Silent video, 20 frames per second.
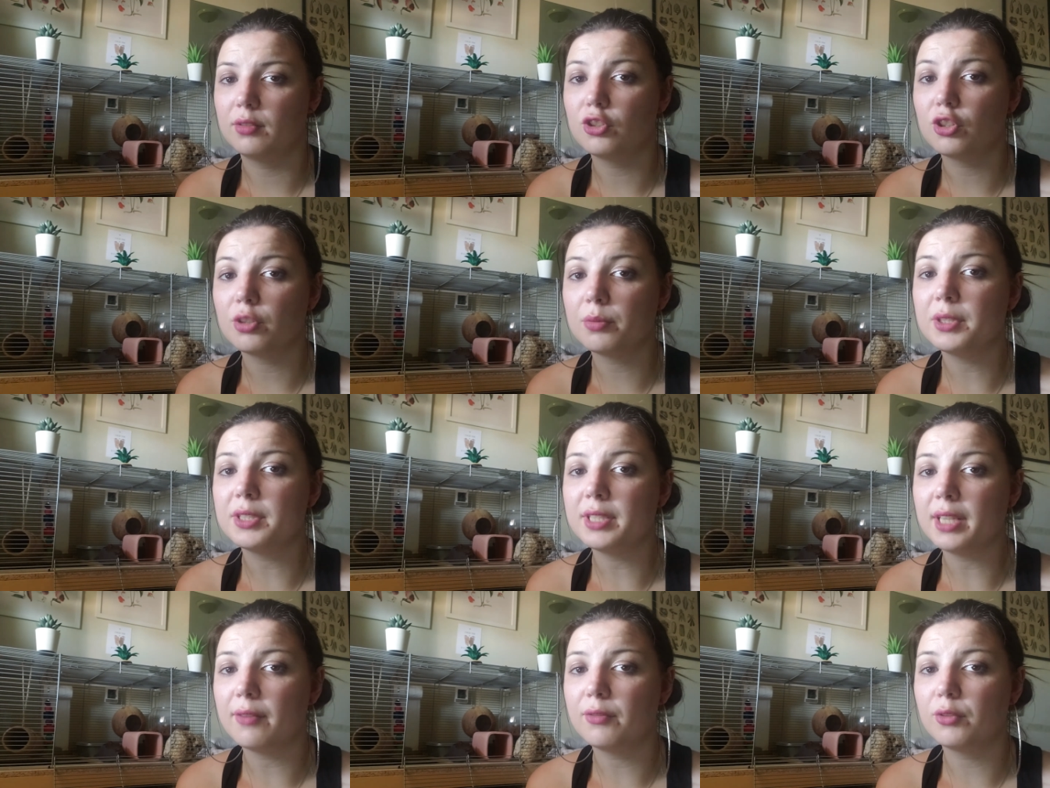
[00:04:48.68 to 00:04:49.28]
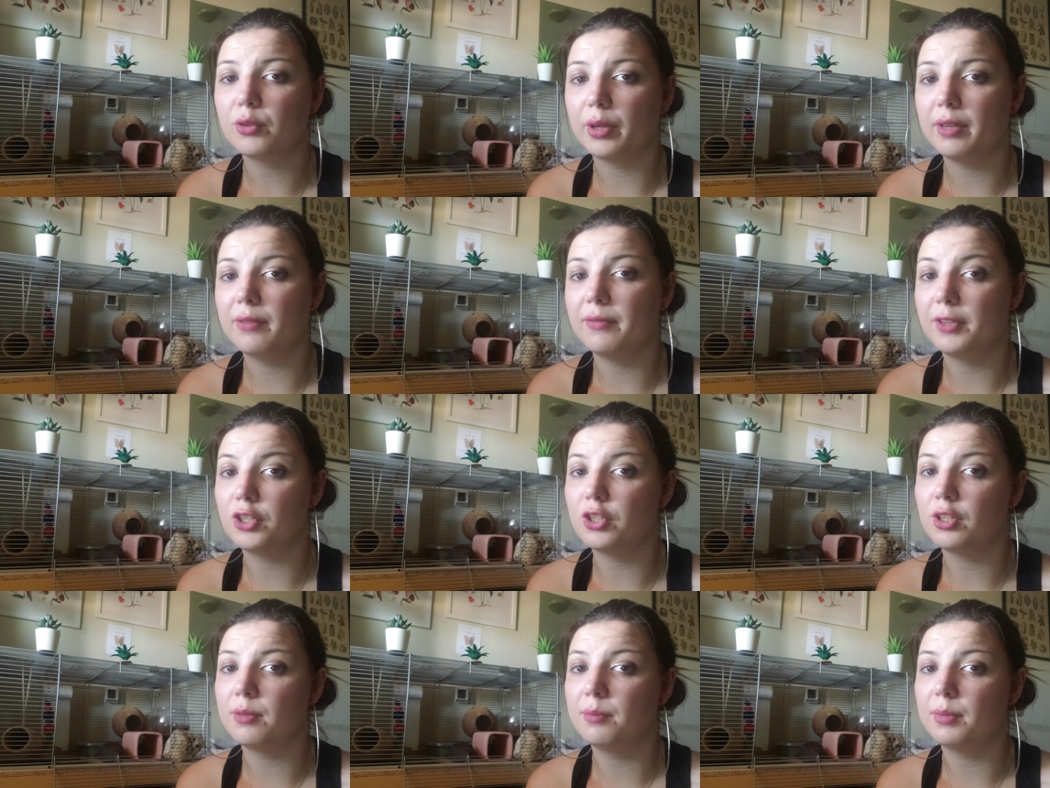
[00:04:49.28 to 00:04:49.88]
Gerbils have great
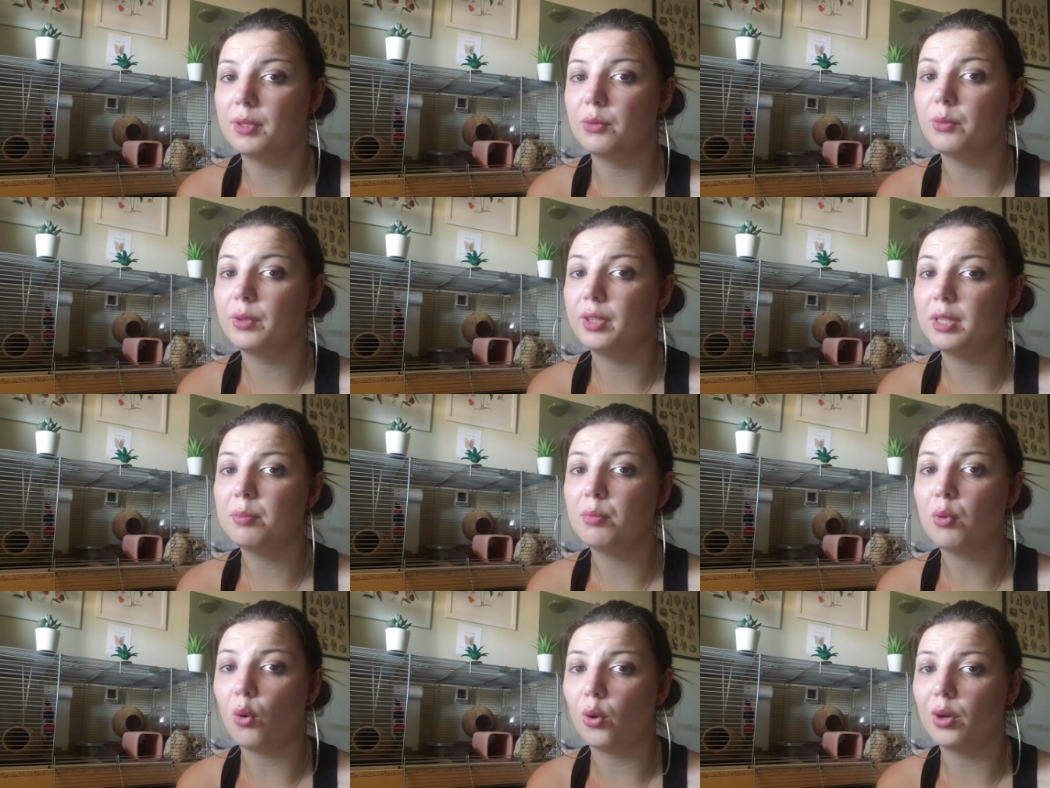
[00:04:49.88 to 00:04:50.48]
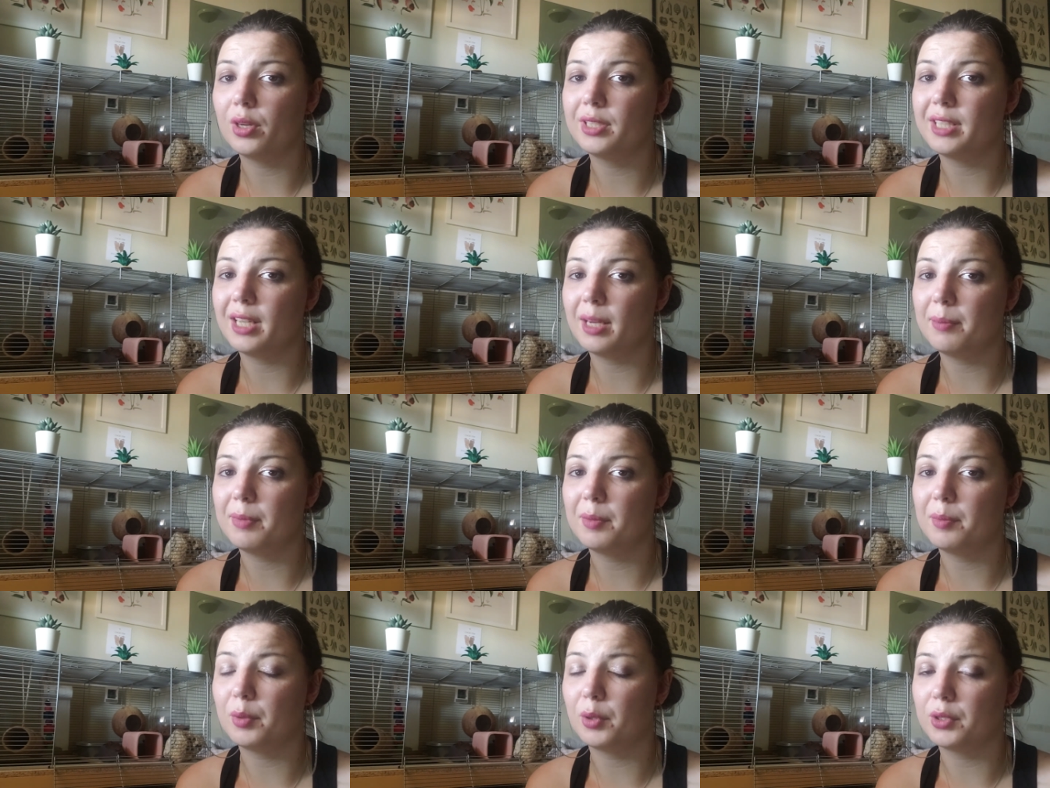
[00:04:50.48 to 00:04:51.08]
vision but really poor
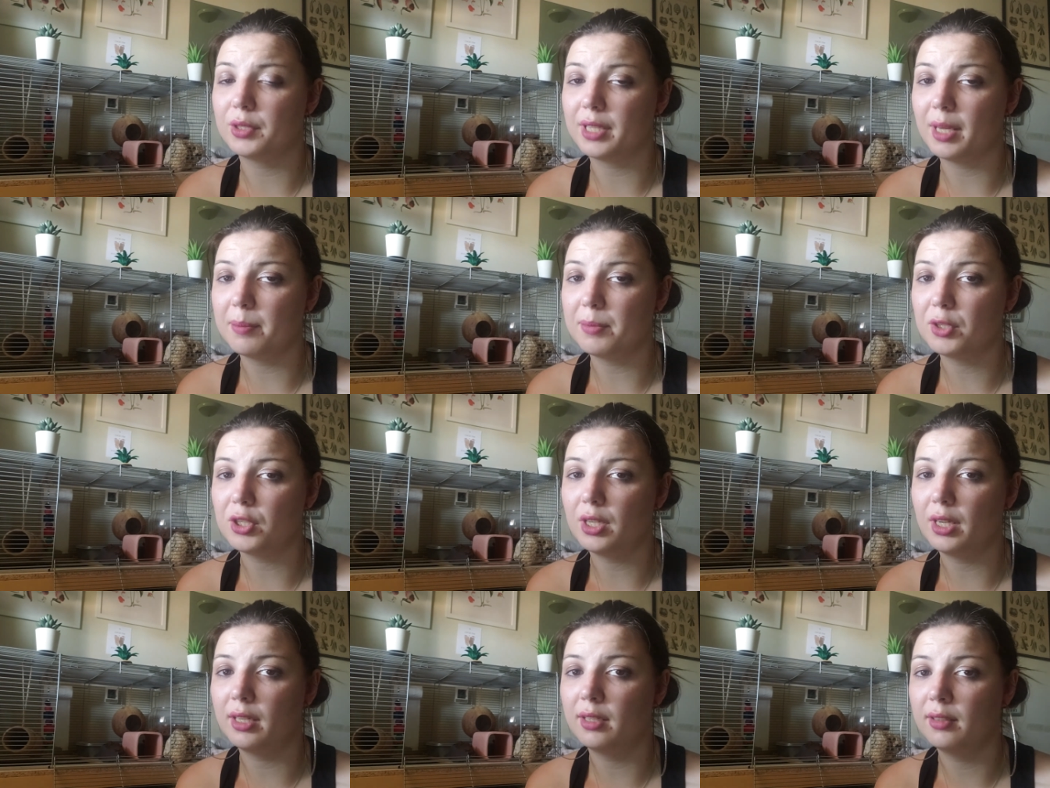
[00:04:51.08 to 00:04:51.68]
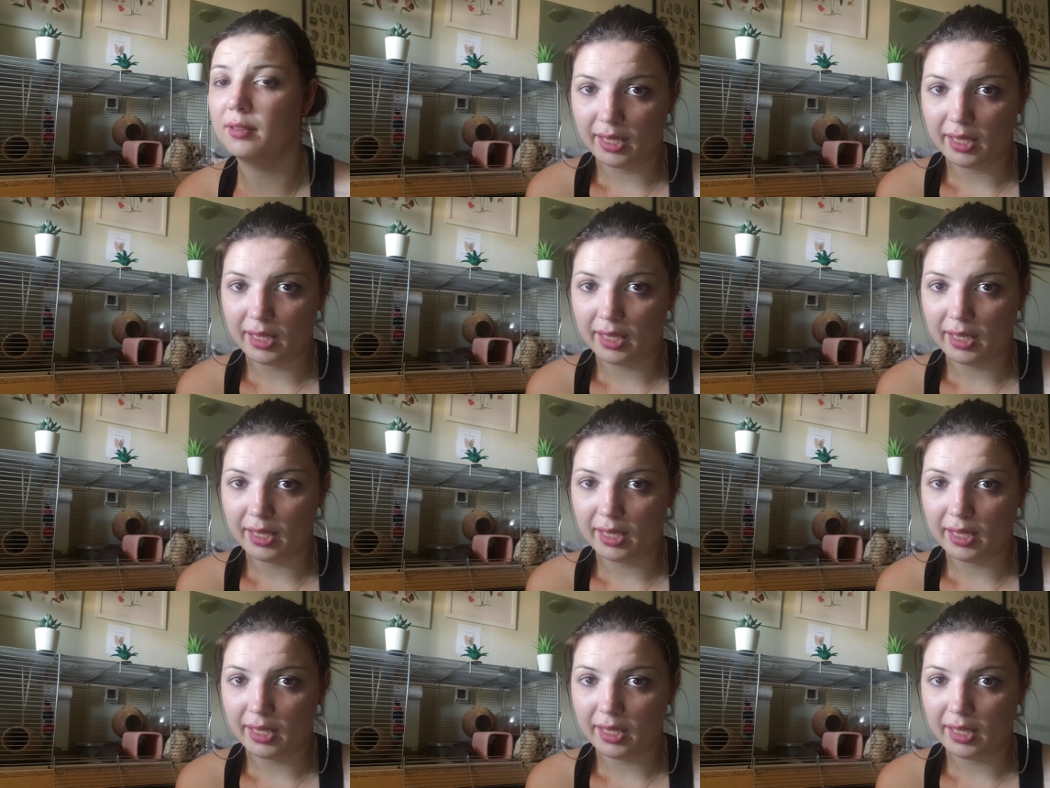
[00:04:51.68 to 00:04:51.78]
depth perception.